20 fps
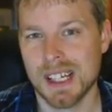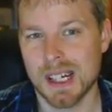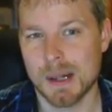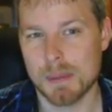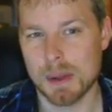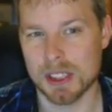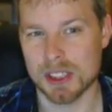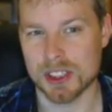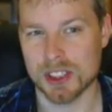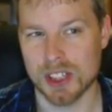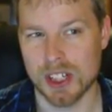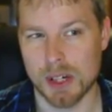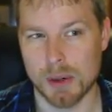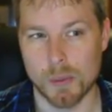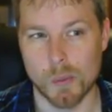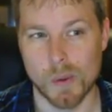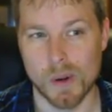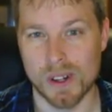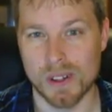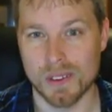I'm not sure how
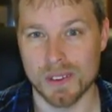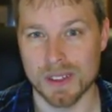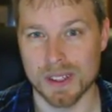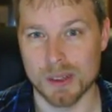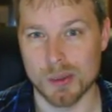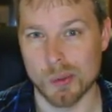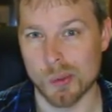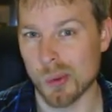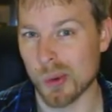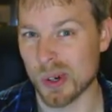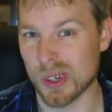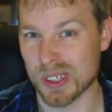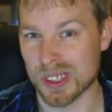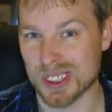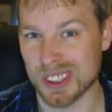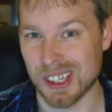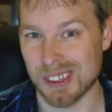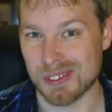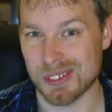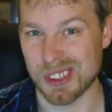well it
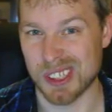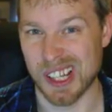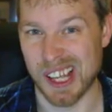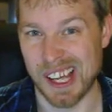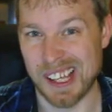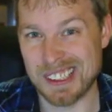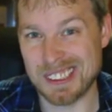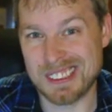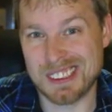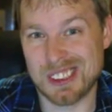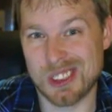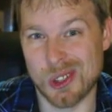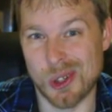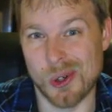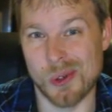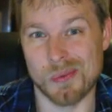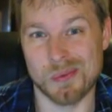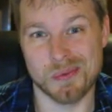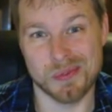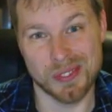works after that.
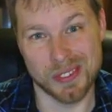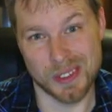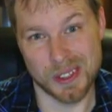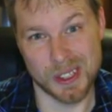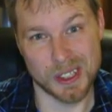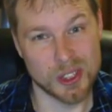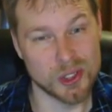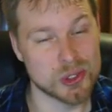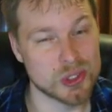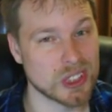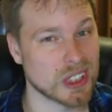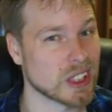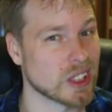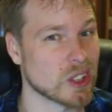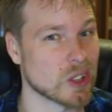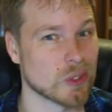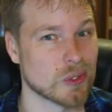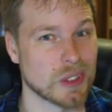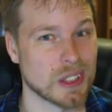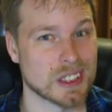So use at
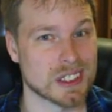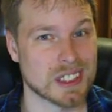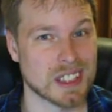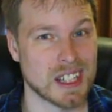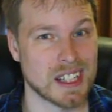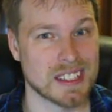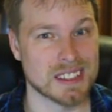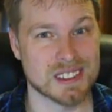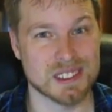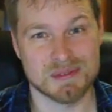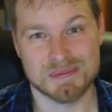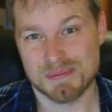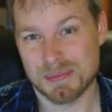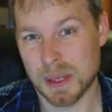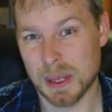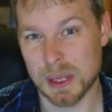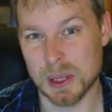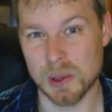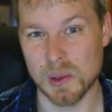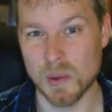your own risk, guys.
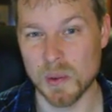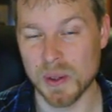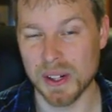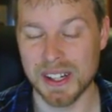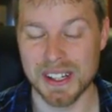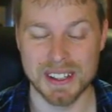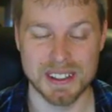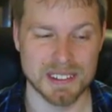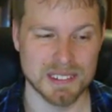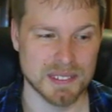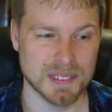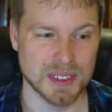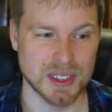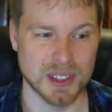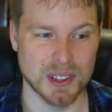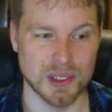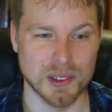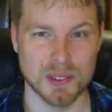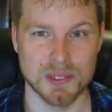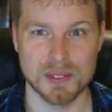Might go away, you
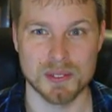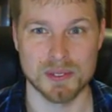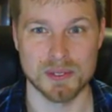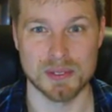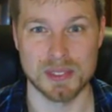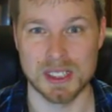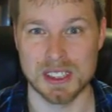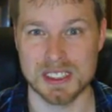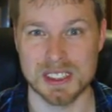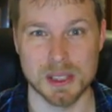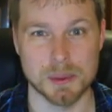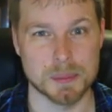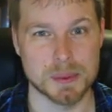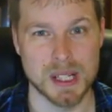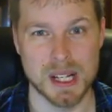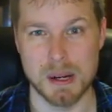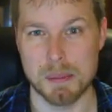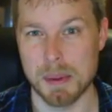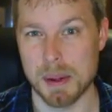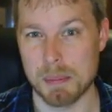know, next
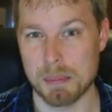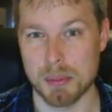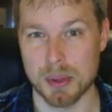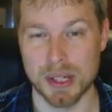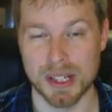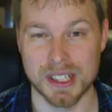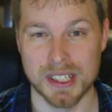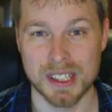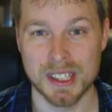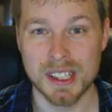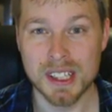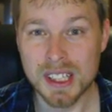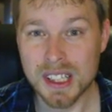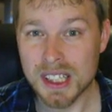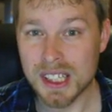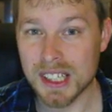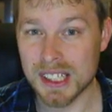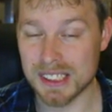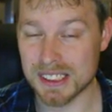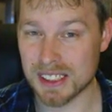update it might break
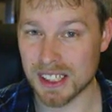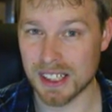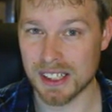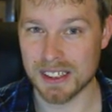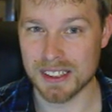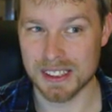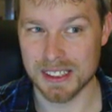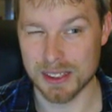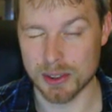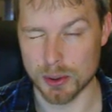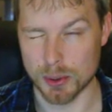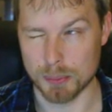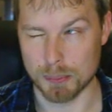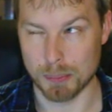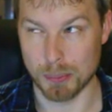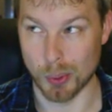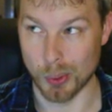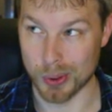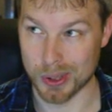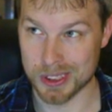entirely or
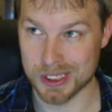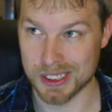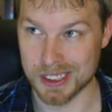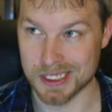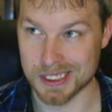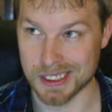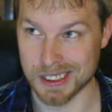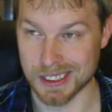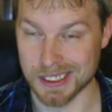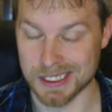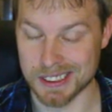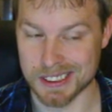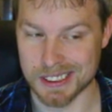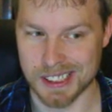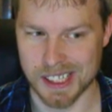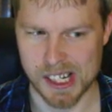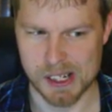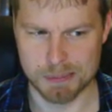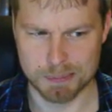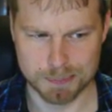borked, as I like to
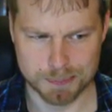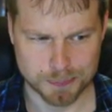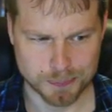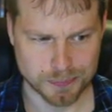say.